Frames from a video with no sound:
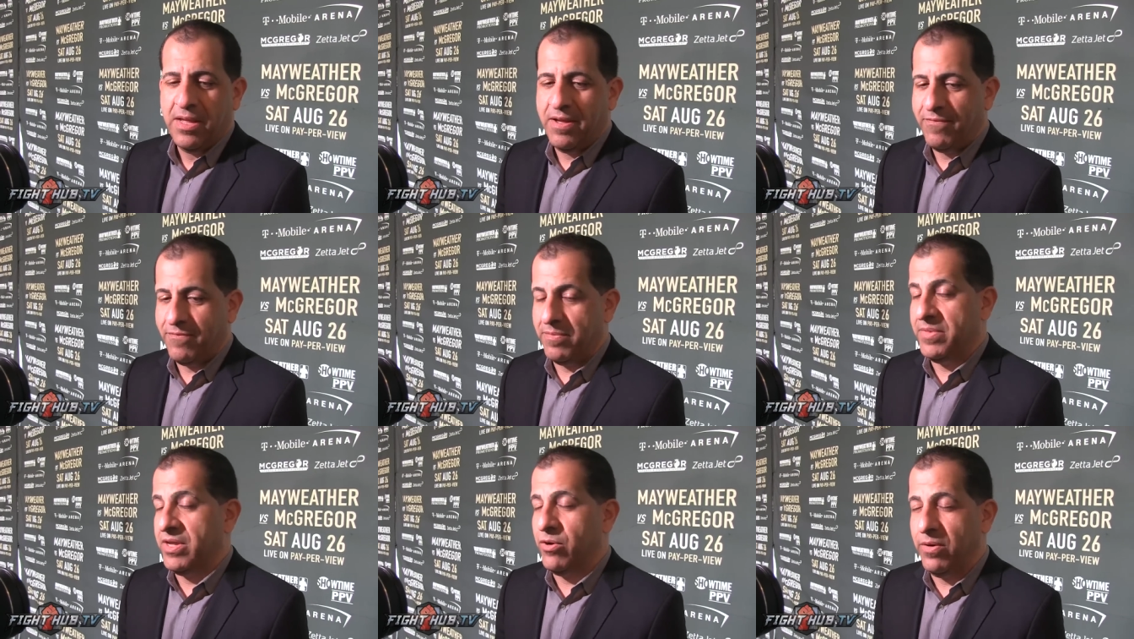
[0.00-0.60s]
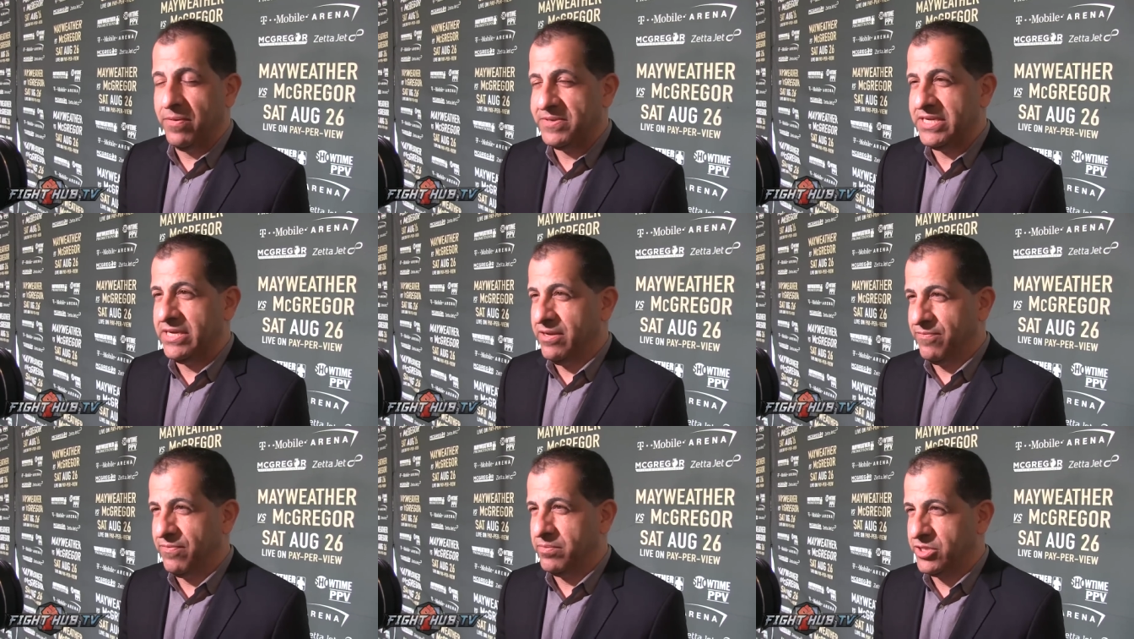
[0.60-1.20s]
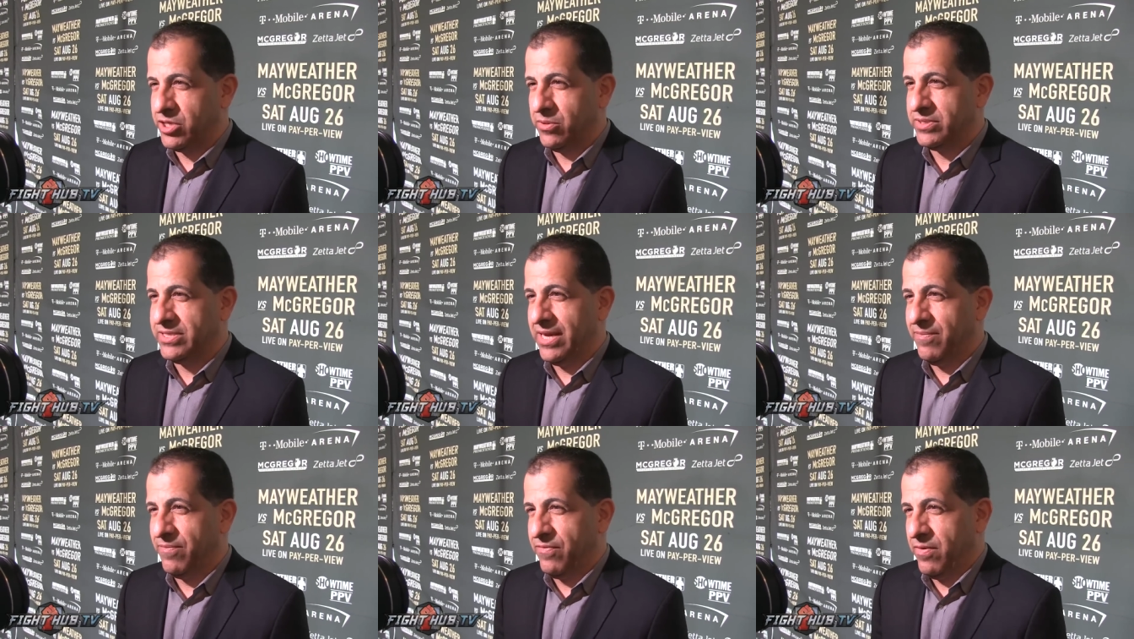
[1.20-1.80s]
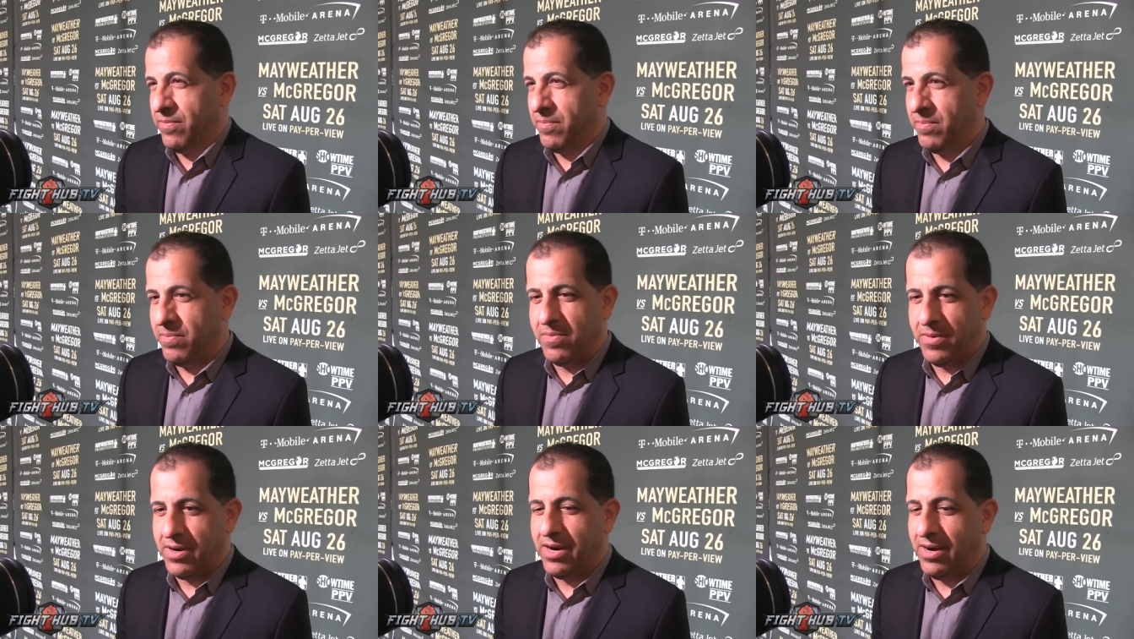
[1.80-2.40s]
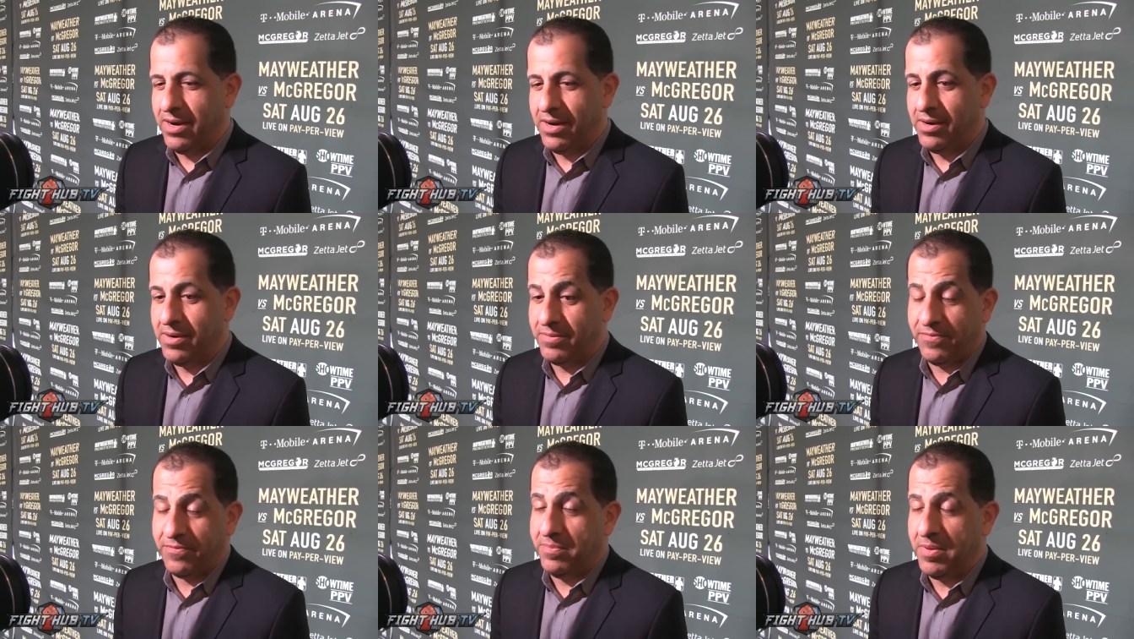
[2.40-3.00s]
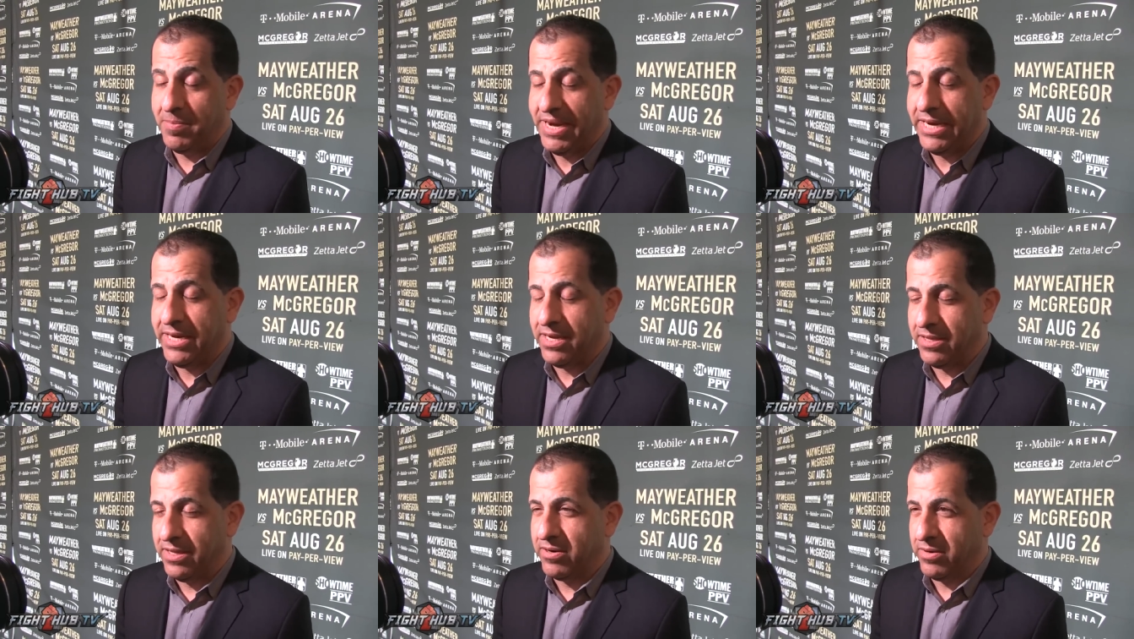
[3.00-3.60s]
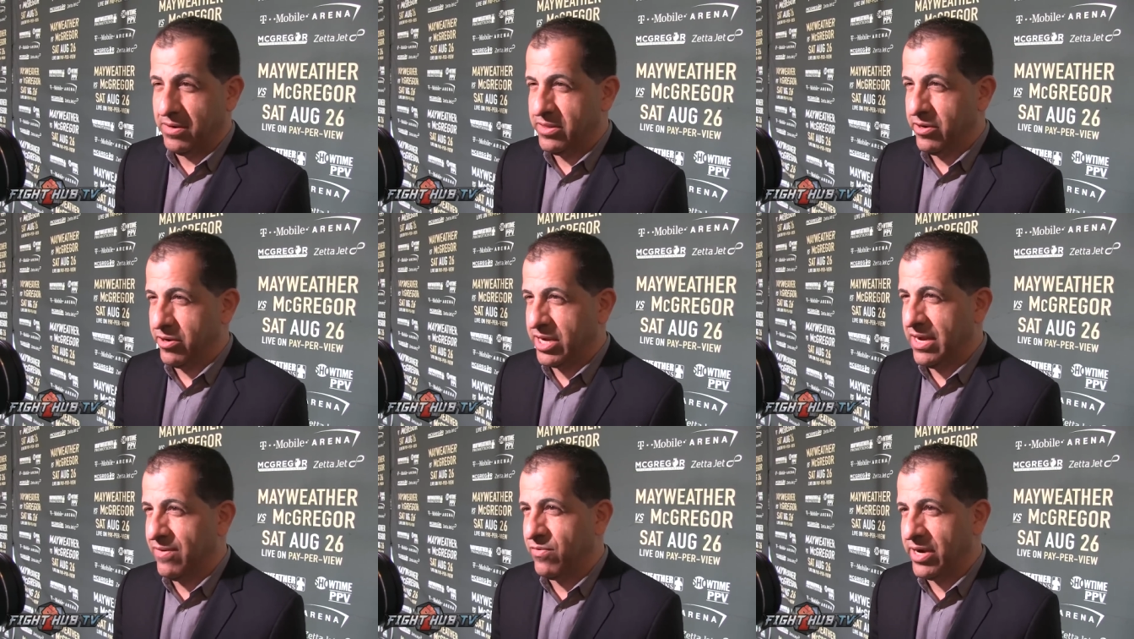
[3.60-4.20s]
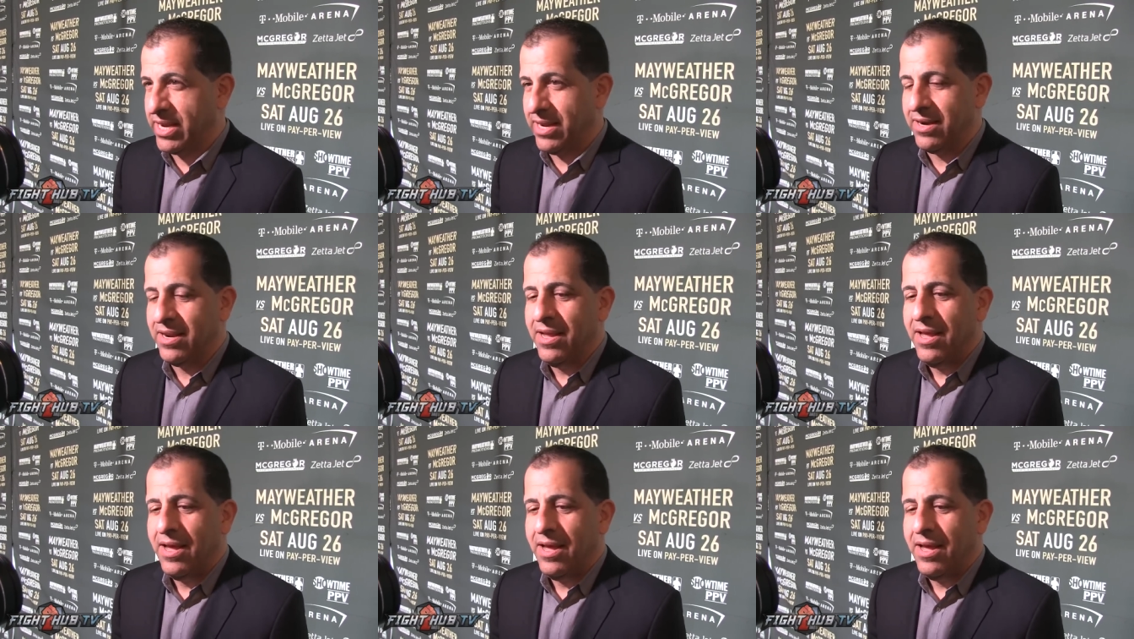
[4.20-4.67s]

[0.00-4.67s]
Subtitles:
the UFC, from Showtime, from the media that are covering it.